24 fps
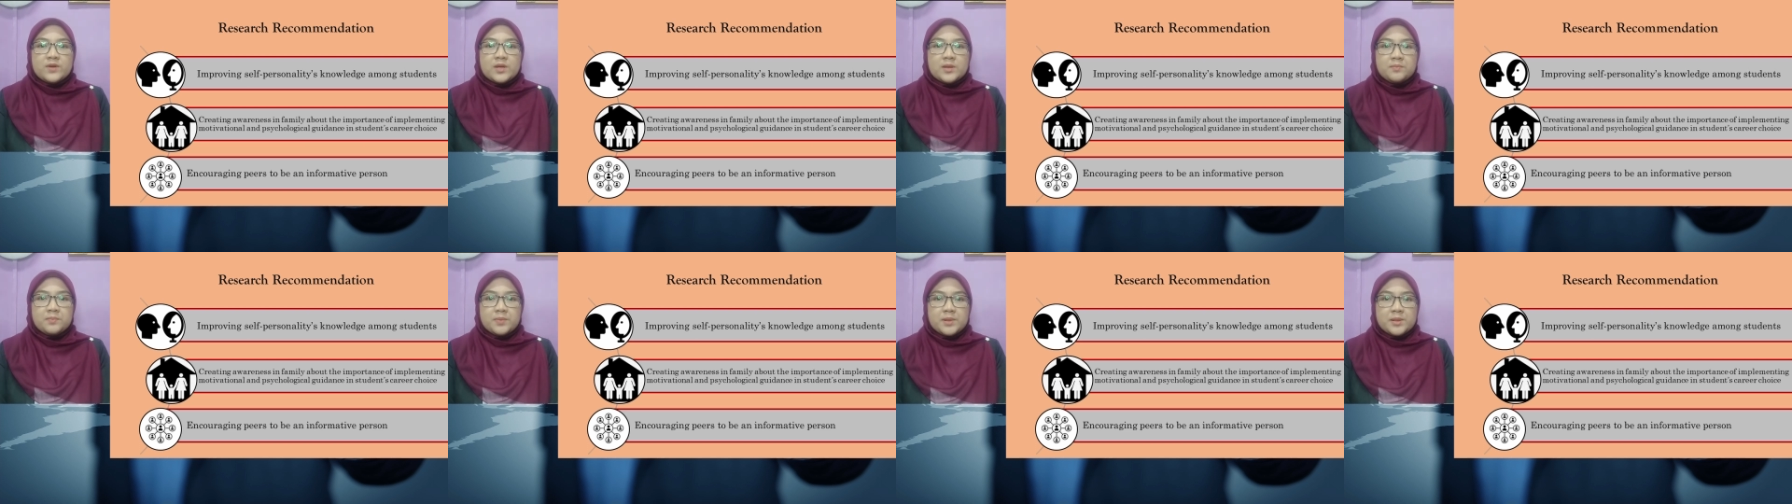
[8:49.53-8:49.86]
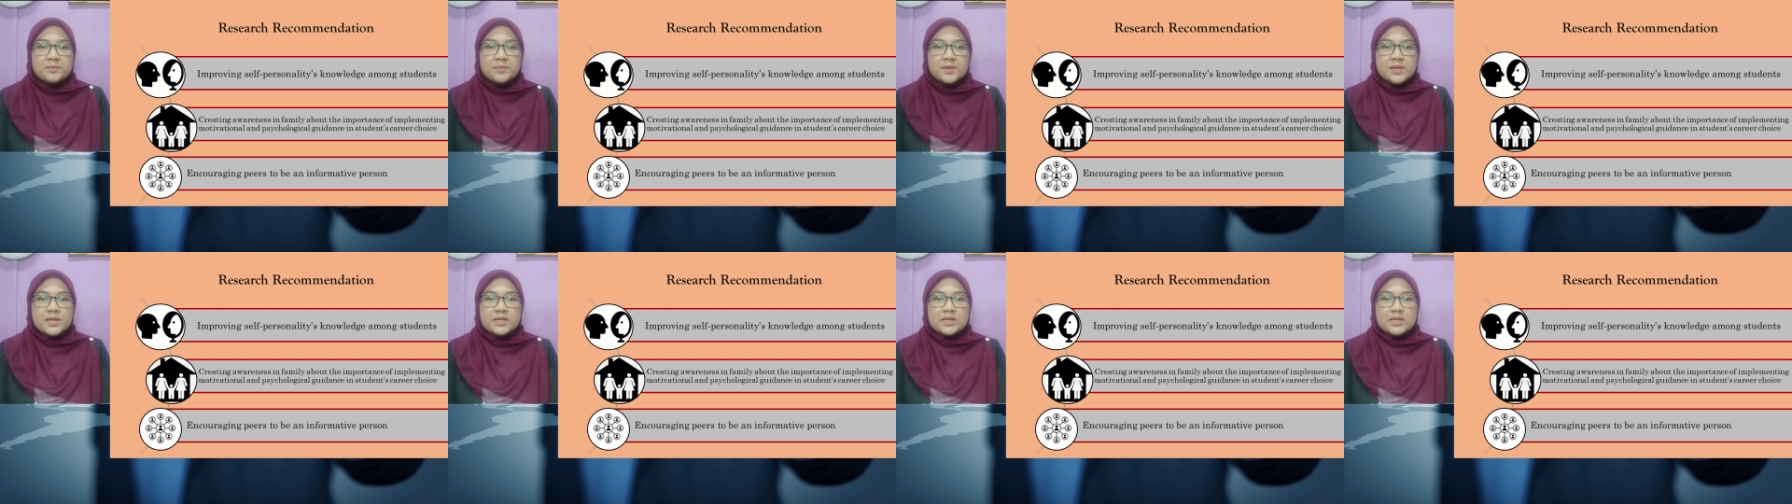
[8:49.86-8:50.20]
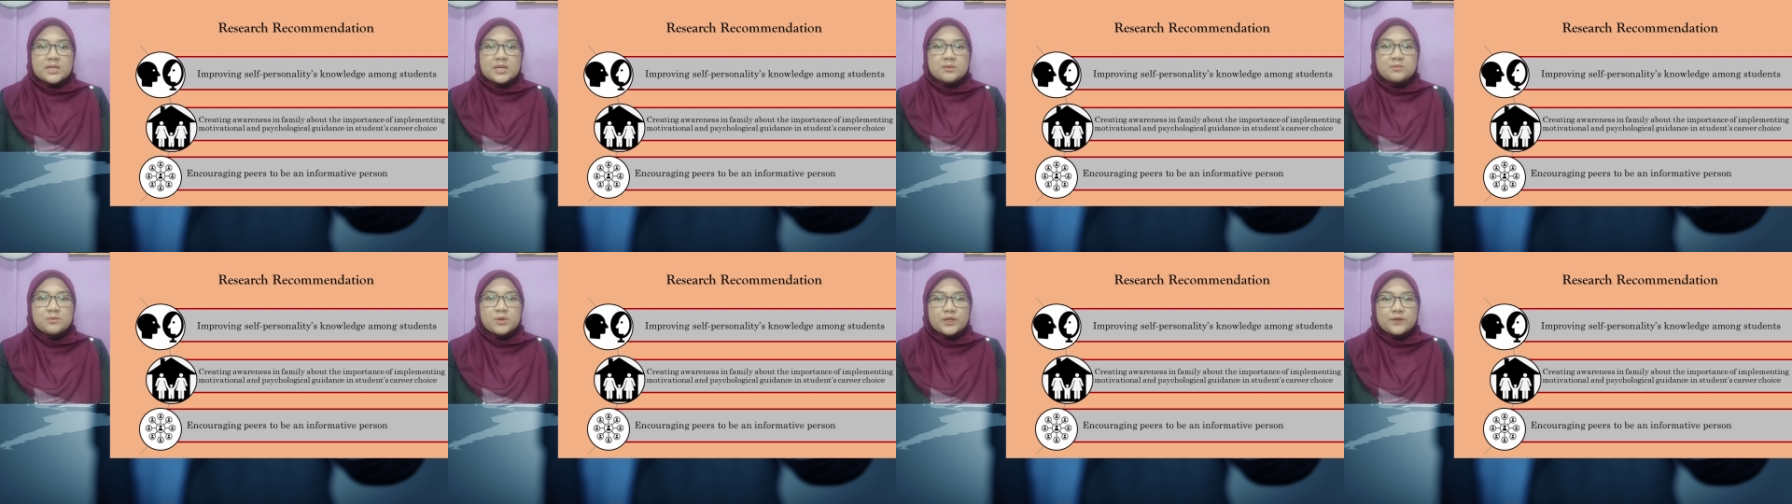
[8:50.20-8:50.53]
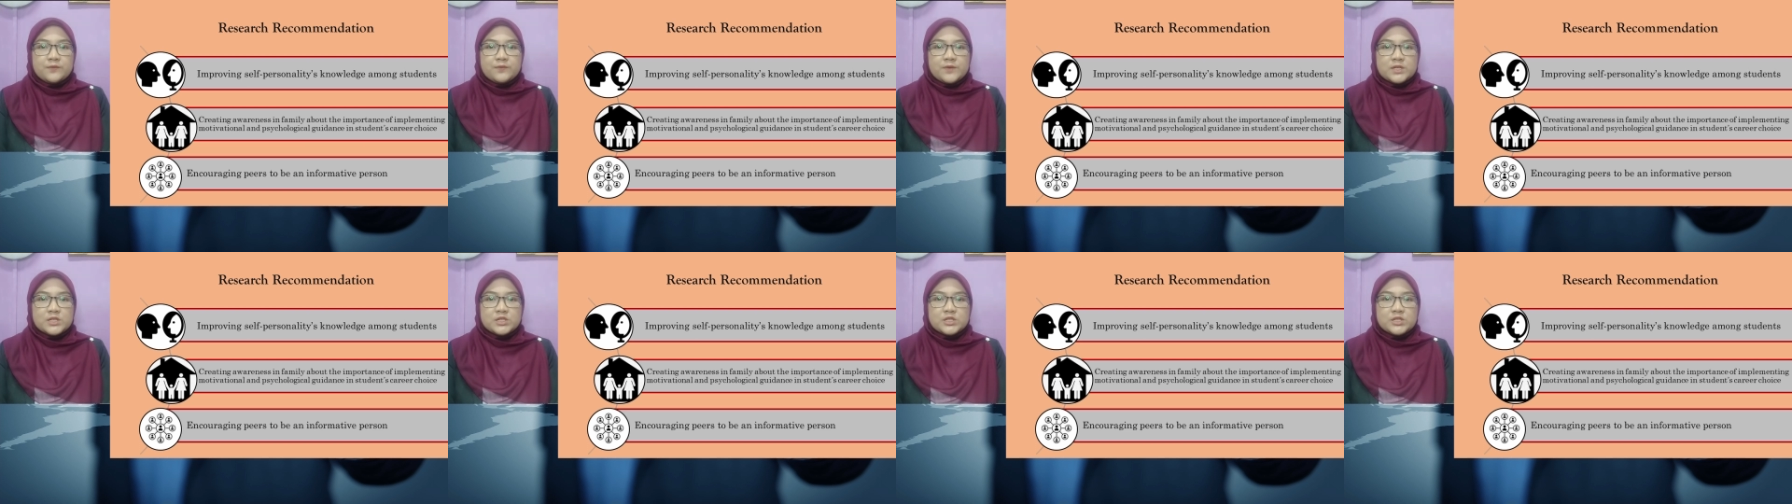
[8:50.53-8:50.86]
implementing
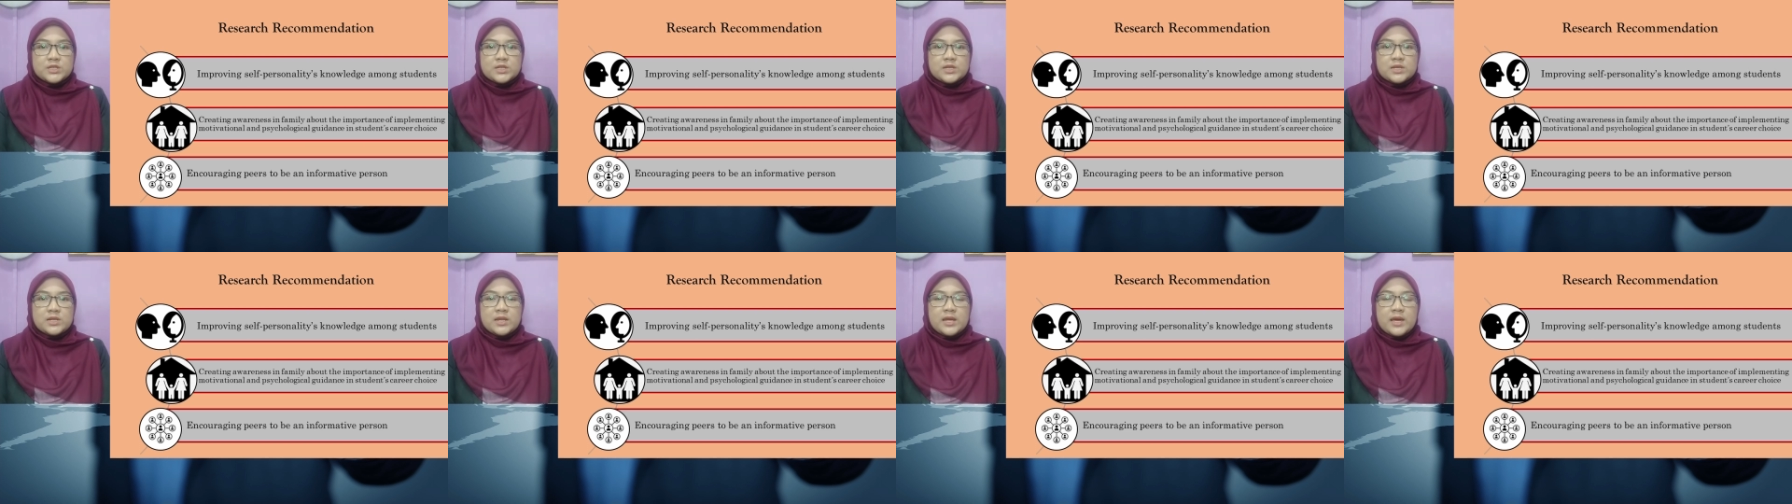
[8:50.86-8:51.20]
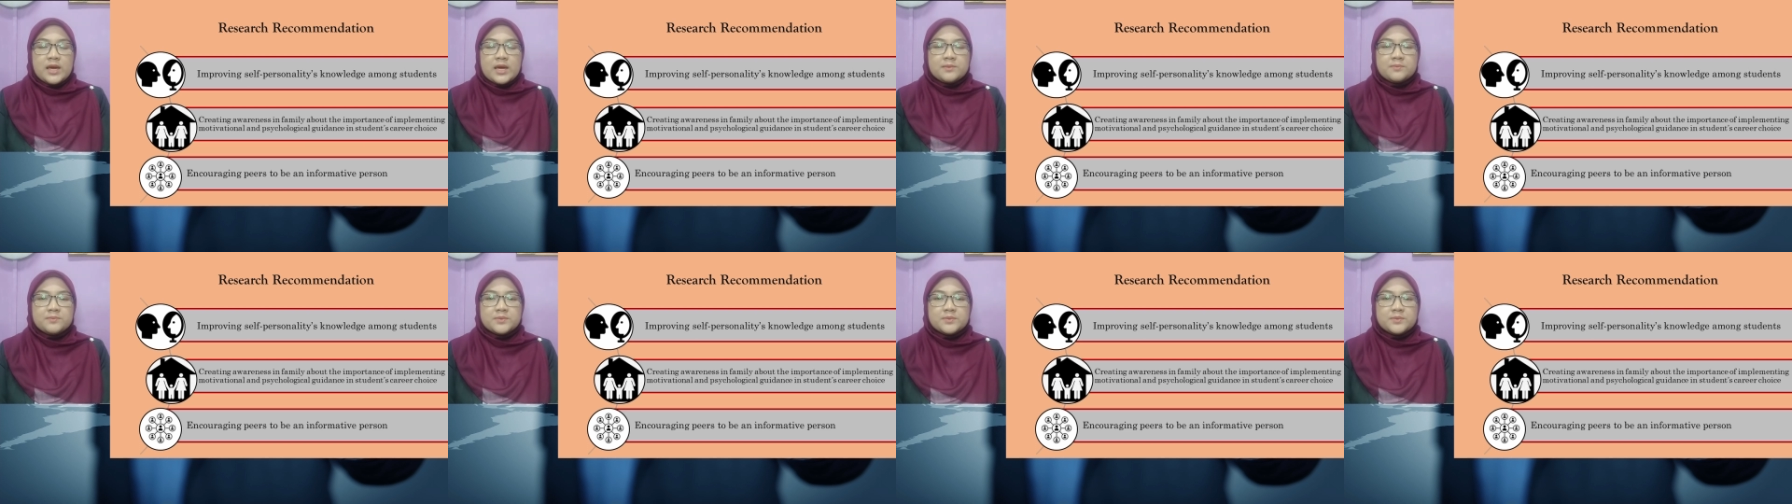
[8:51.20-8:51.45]
motivational and